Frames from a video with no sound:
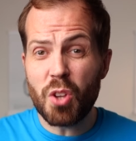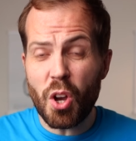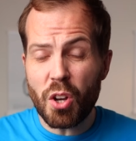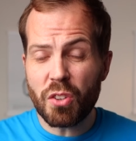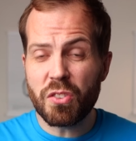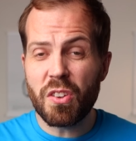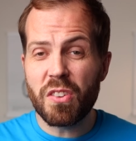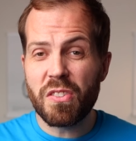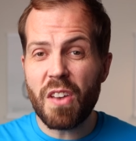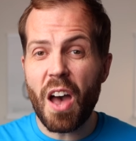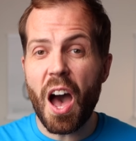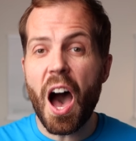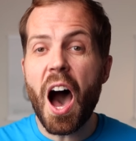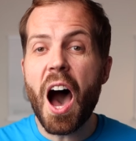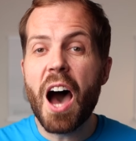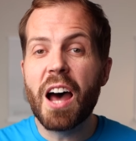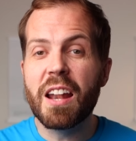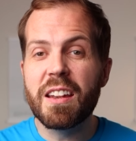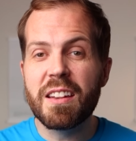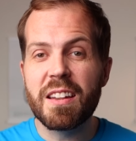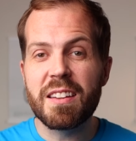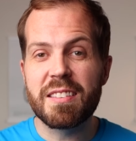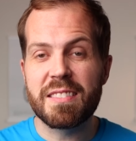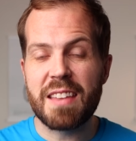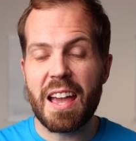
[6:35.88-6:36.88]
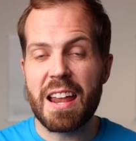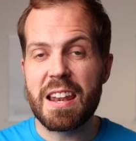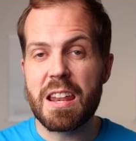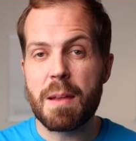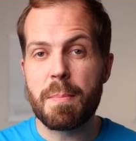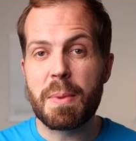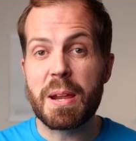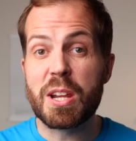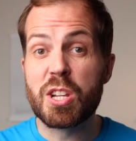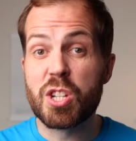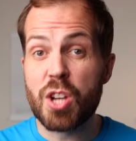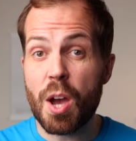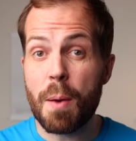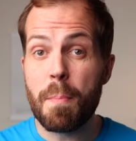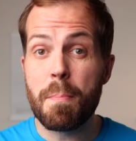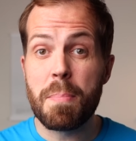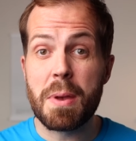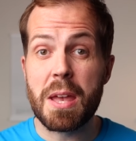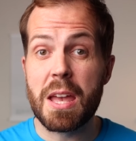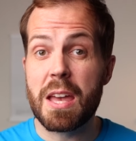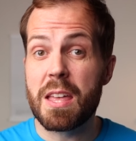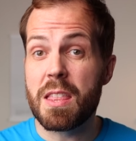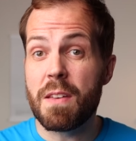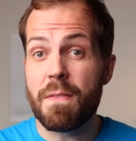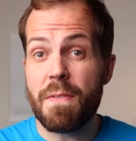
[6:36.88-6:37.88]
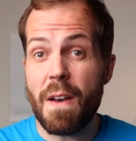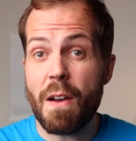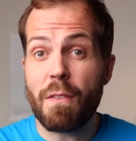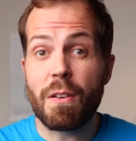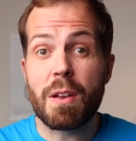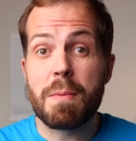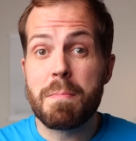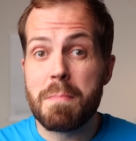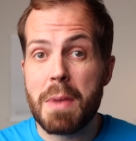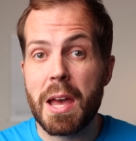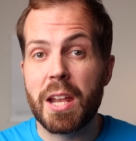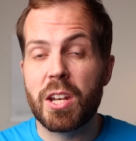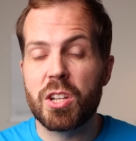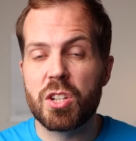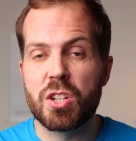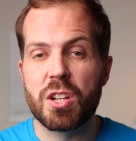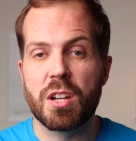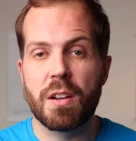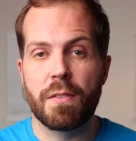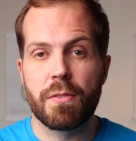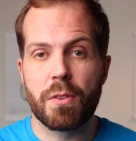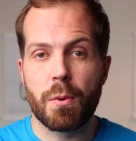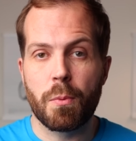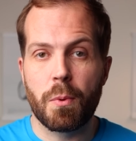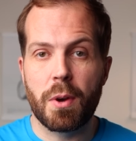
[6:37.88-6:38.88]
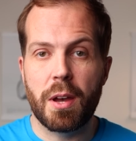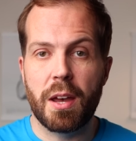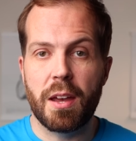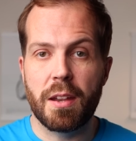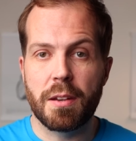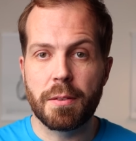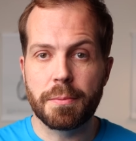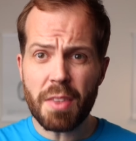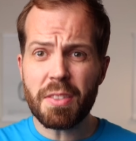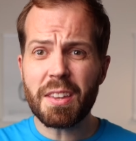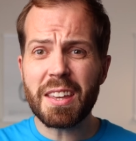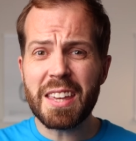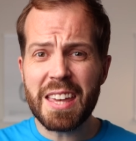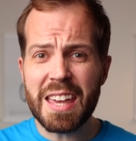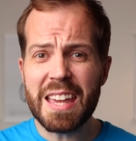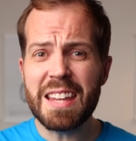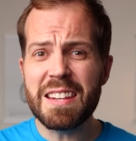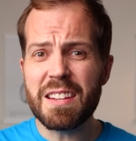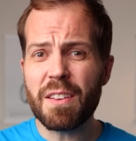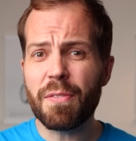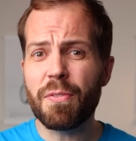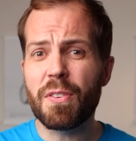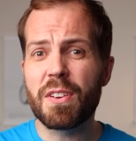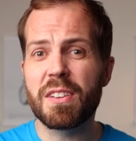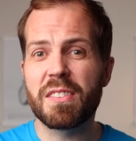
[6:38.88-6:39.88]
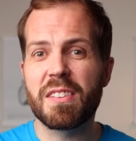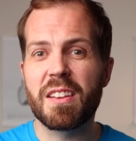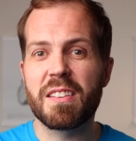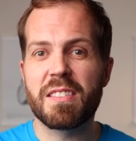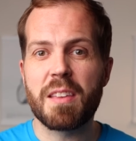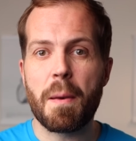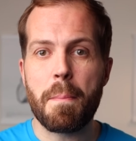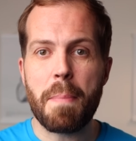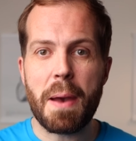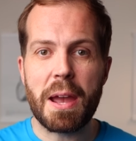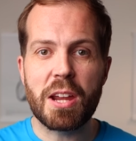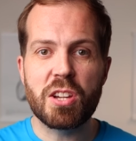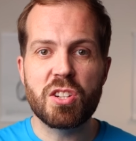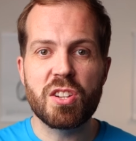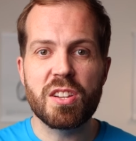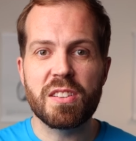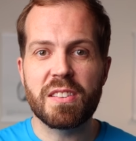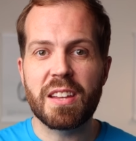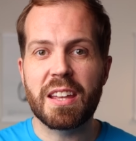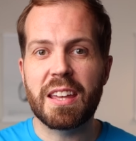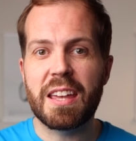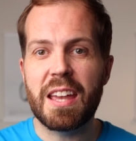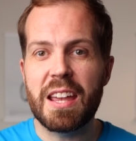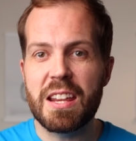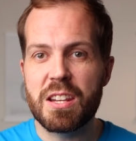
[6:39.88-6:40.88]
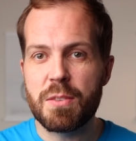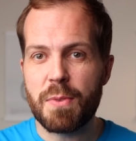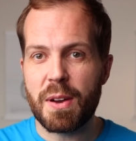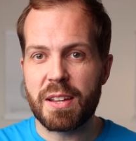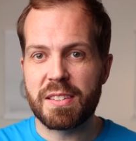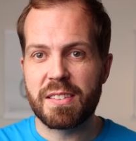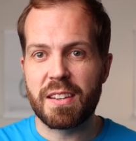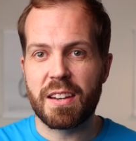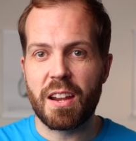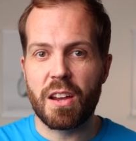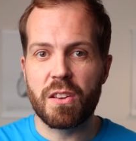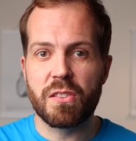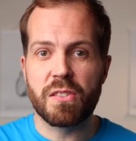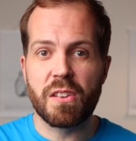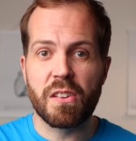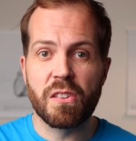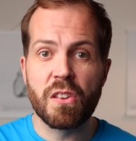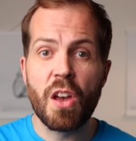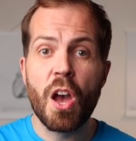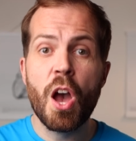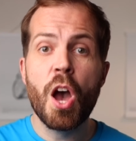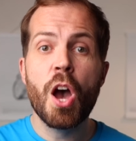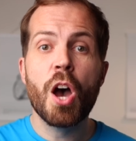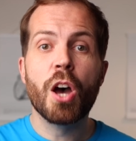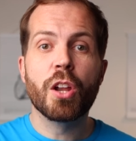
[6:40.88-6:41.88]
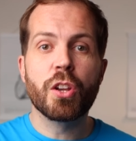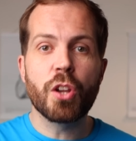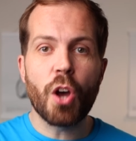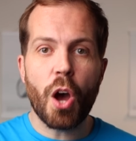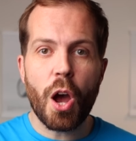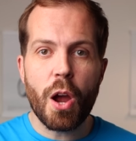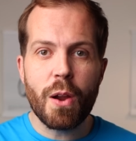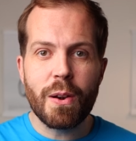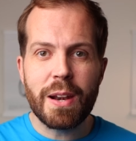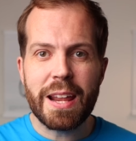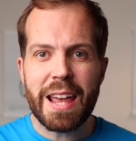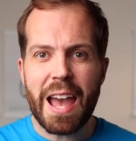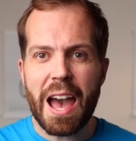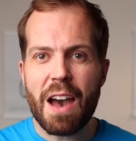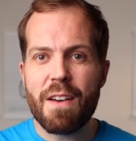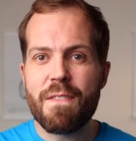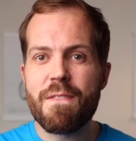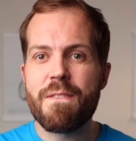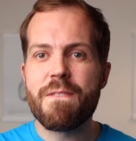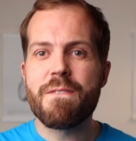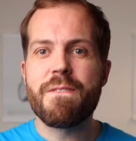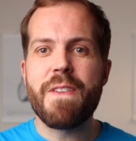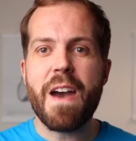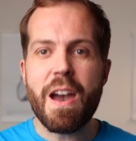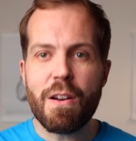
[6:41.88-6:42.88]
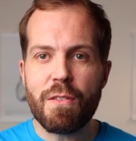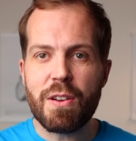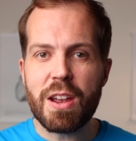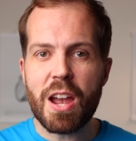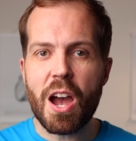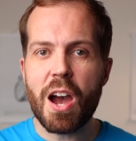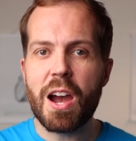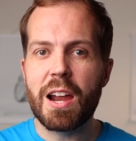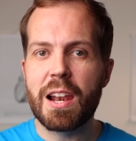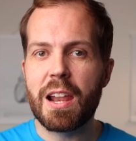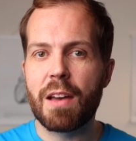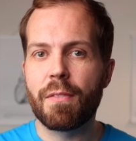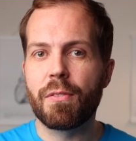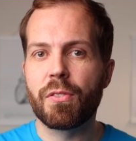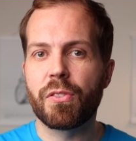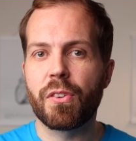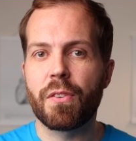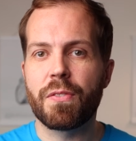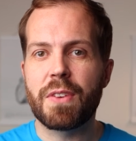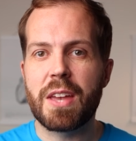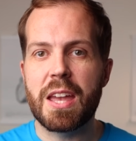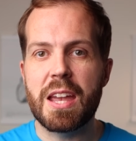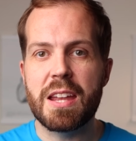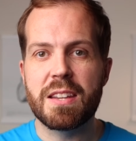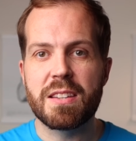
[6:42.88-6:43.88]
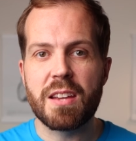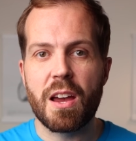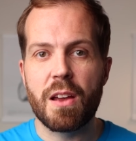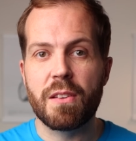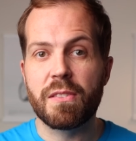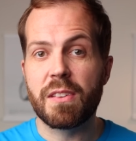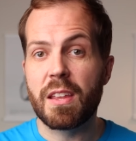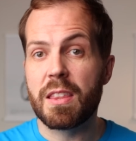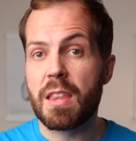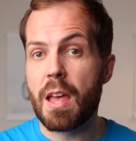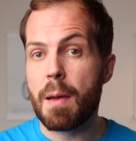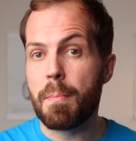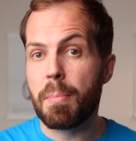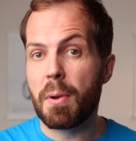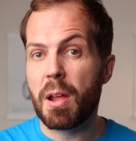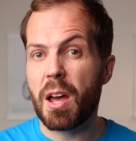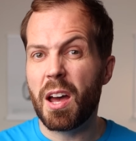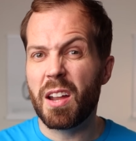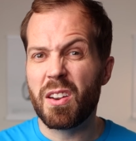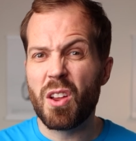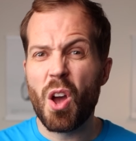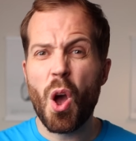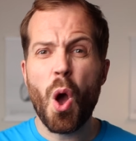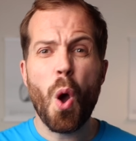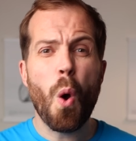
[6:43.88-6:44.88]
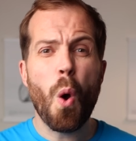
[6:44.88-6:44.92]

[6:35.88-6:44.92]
doctors are understandably jumpy at the very mention of the word. The key difference is that patients in ketoacidosis not only have very high levels of ketones in their blood,